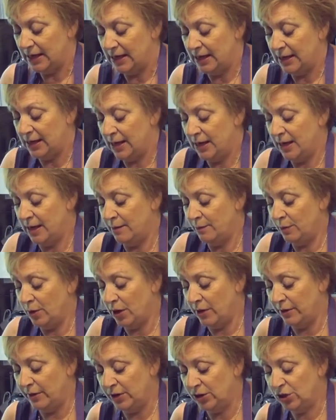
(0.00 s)
and I am
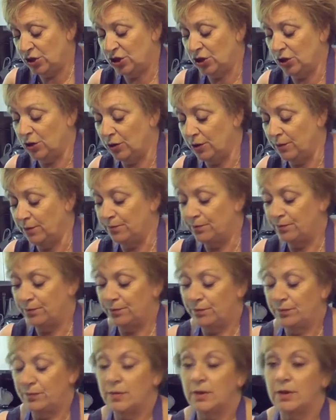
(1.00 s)
going to
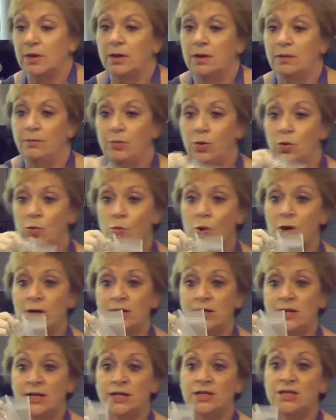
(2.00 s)
put
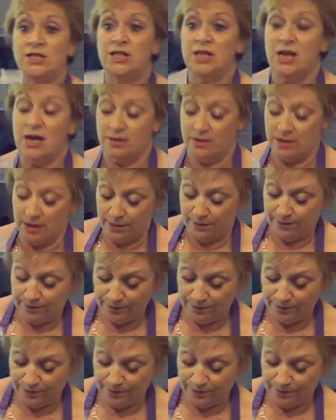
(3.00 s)
one into the other.